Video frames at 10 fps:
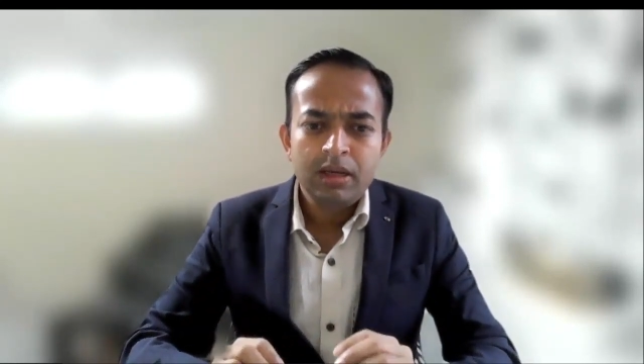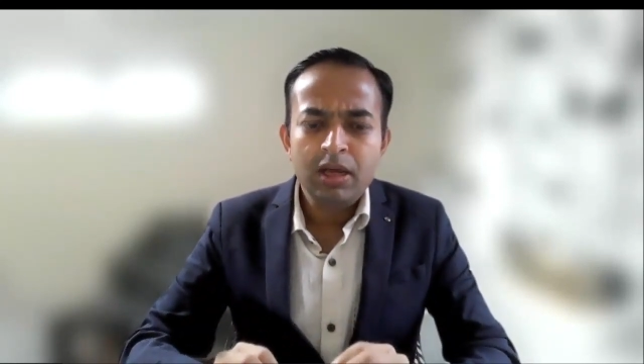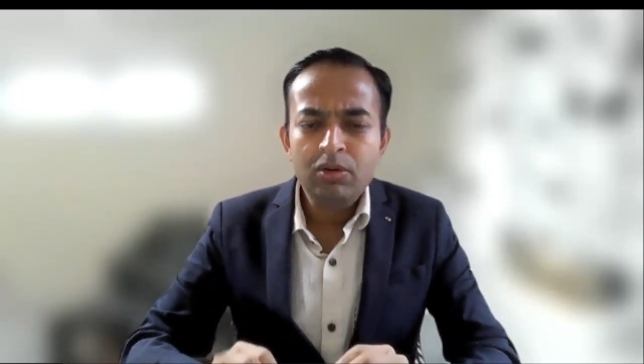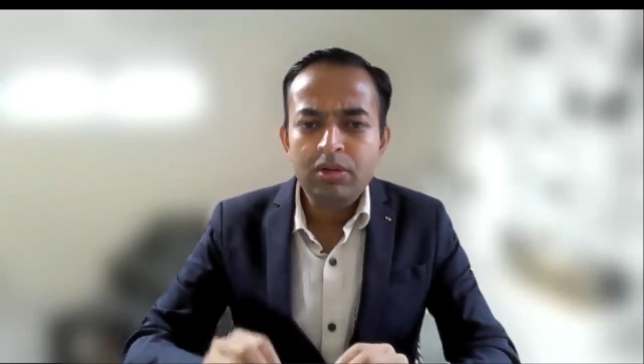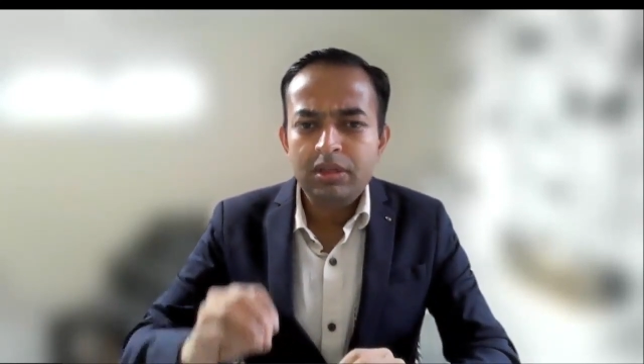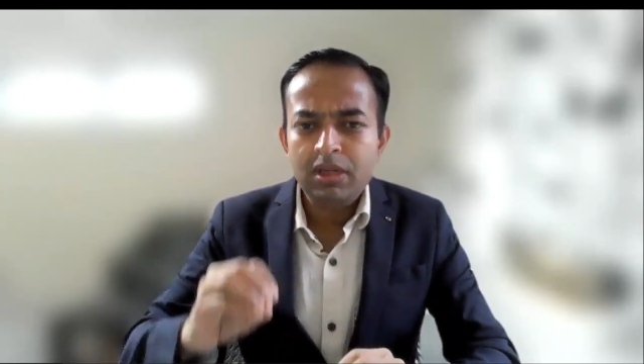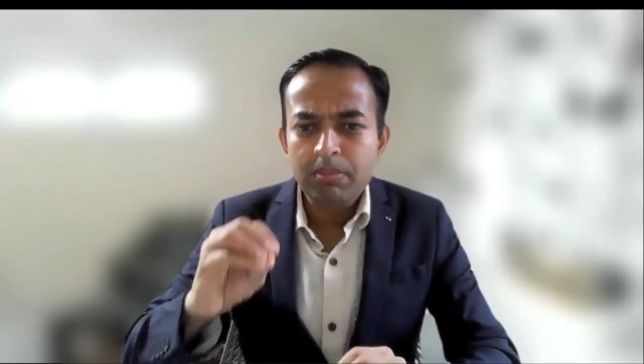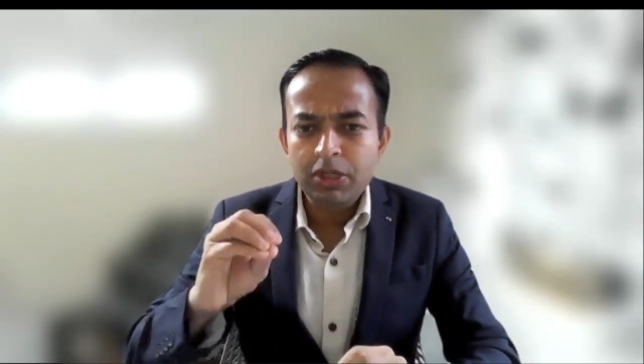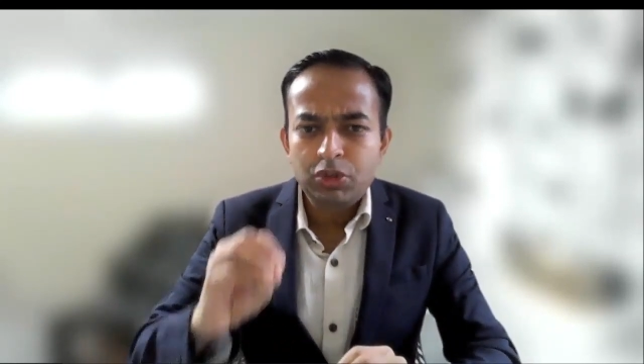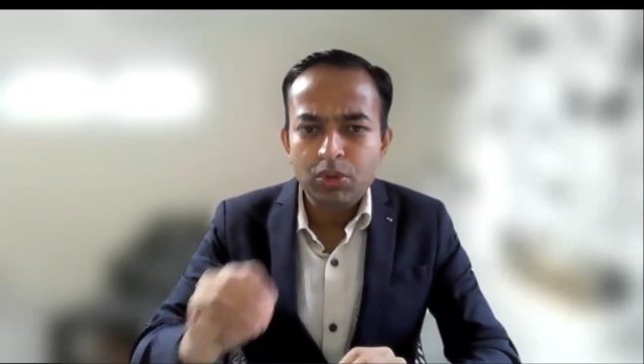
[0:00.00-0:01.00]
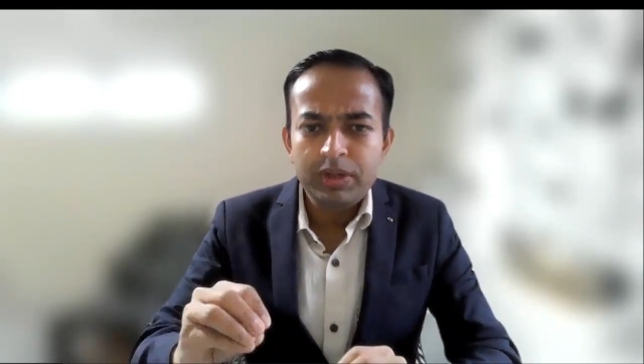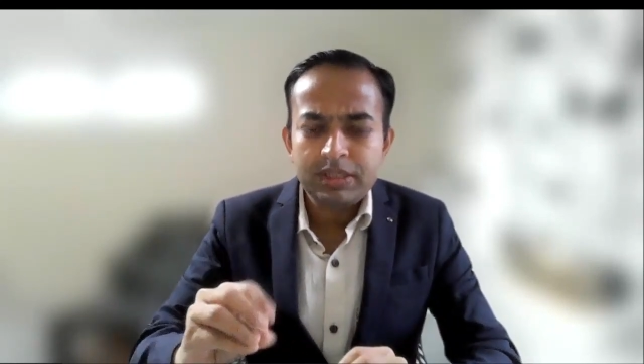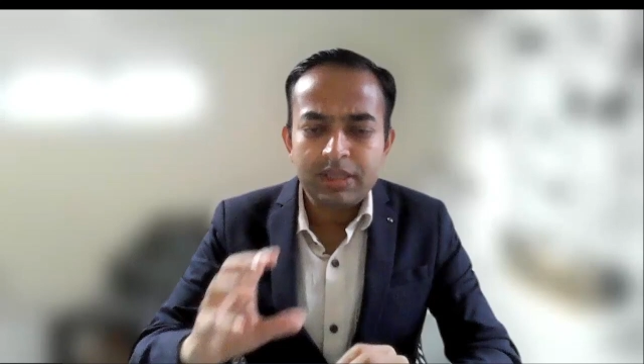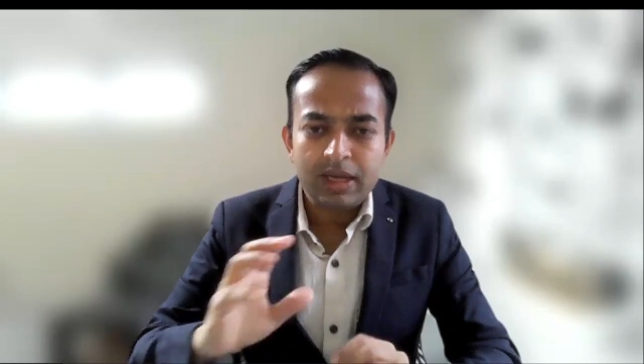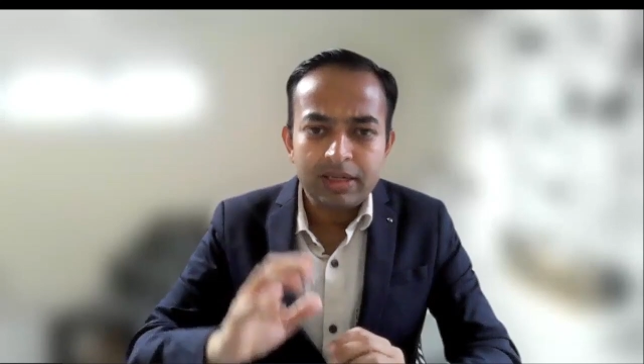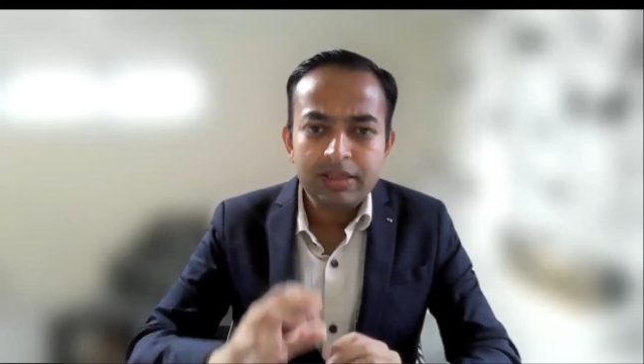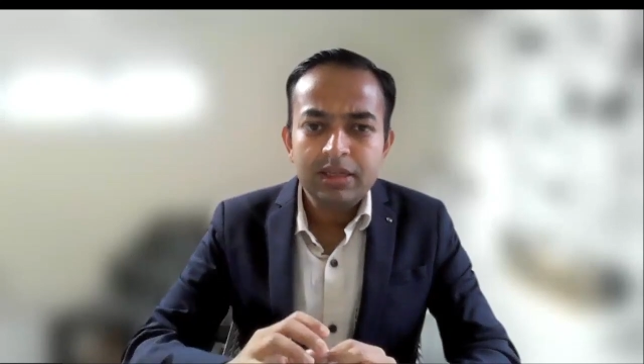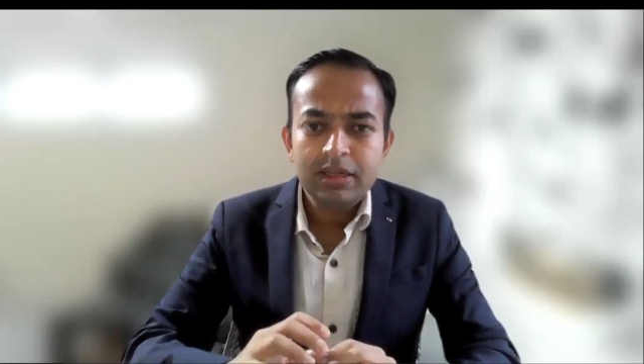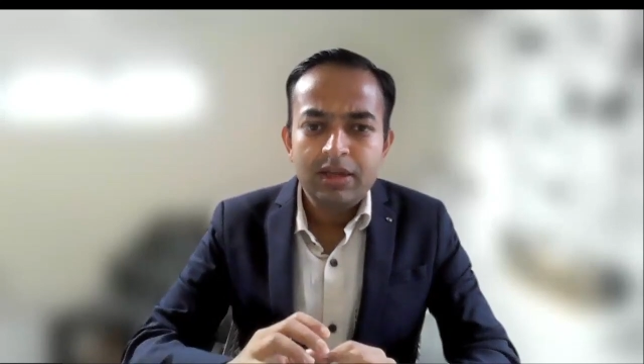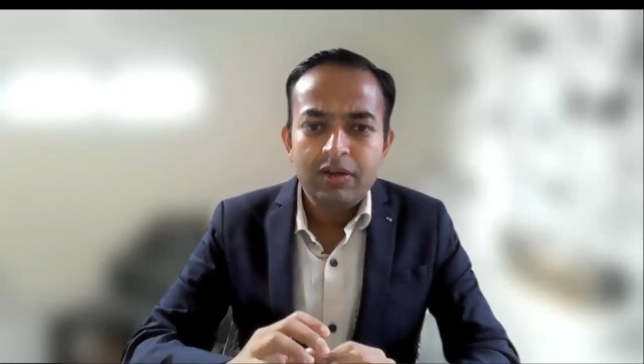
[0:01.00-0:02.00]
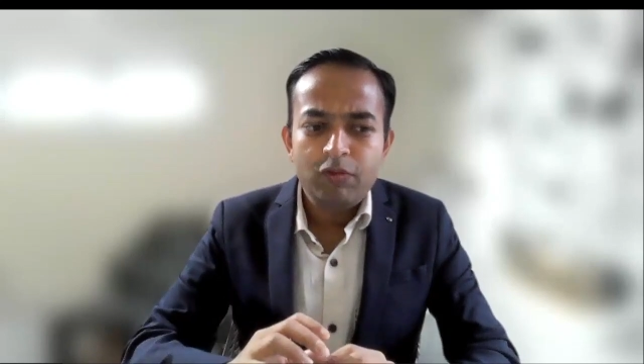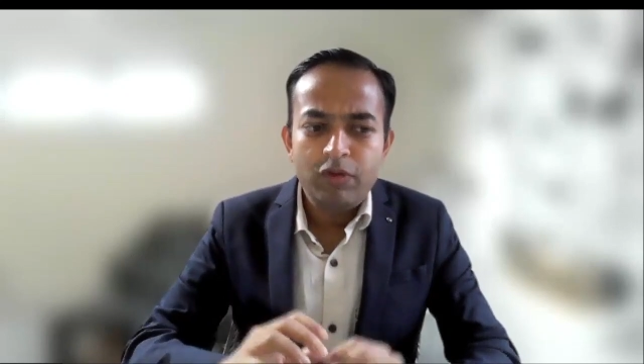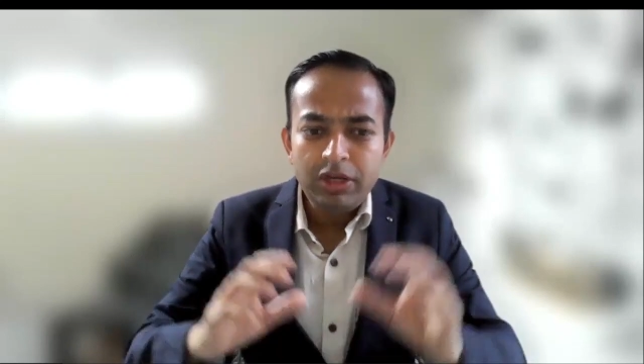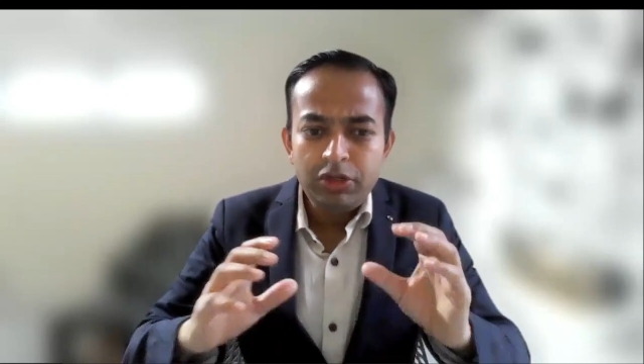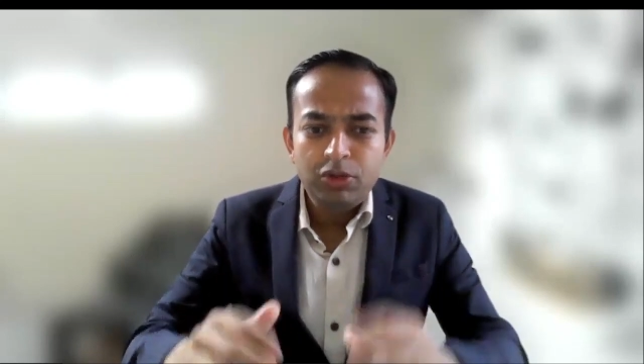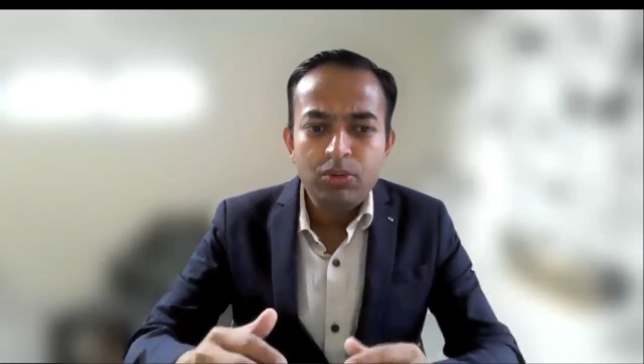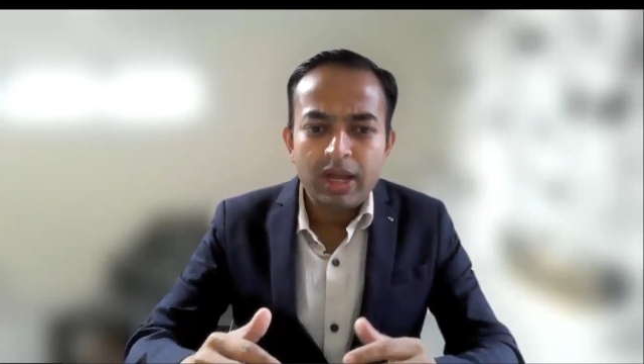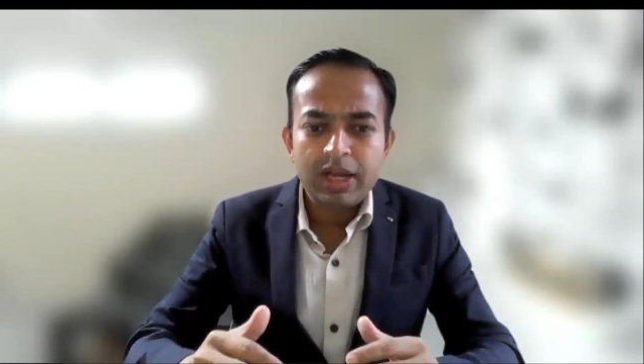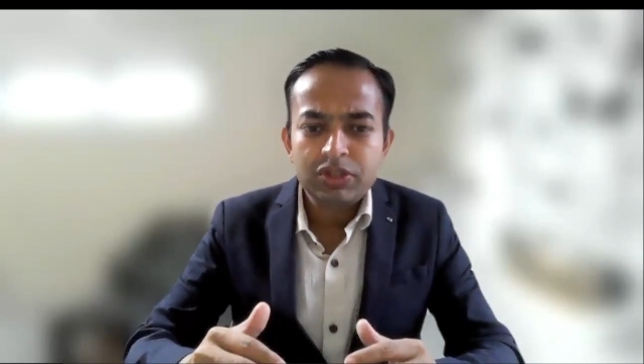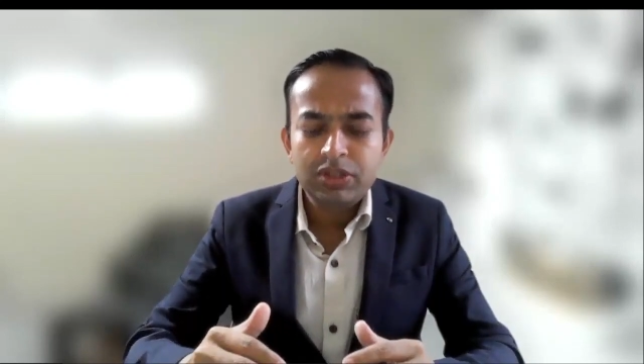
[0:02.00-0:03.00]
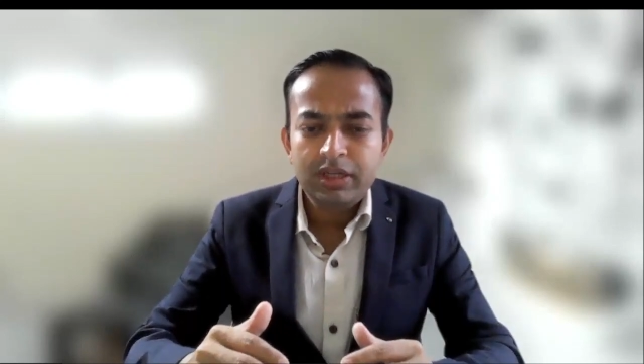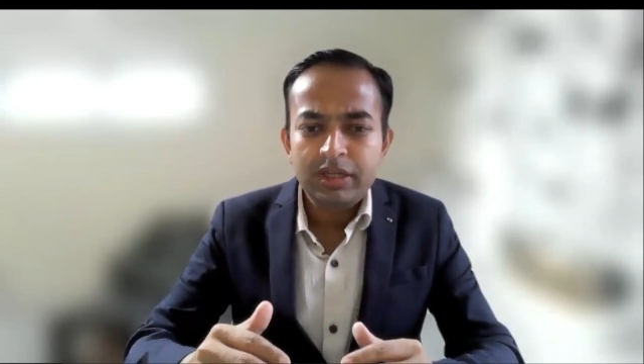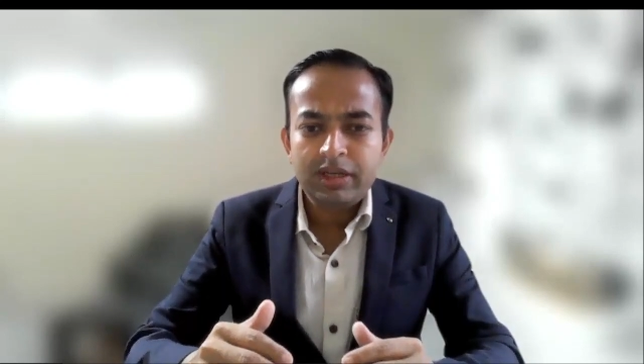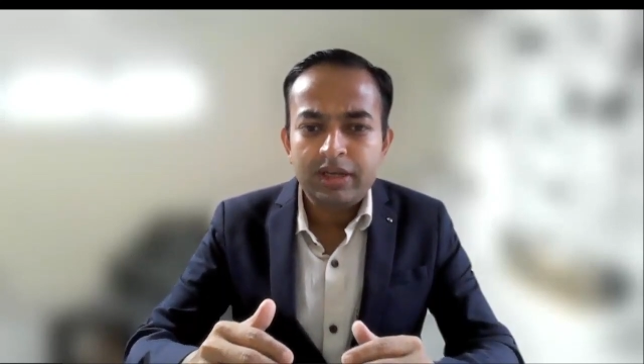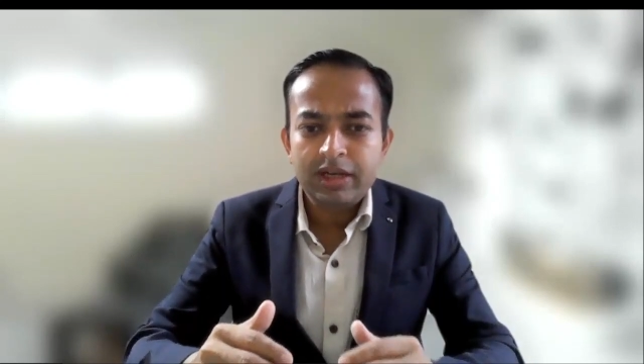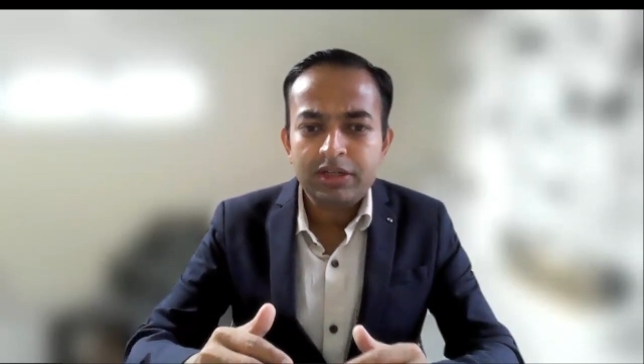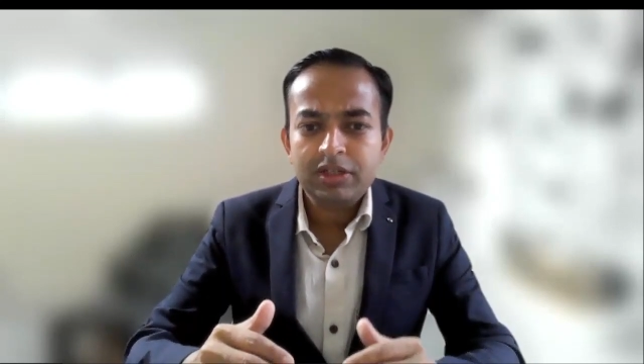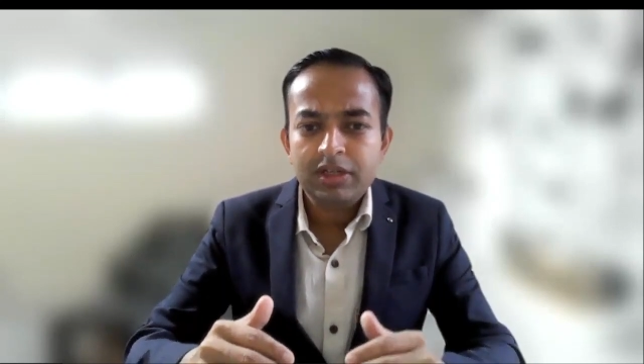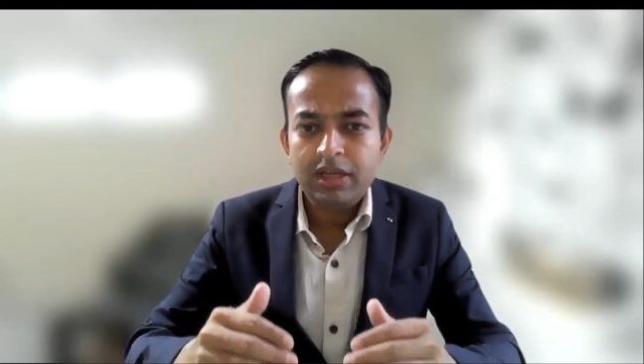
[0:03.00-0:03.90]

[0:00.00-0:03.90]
Now, number two is that when you actually get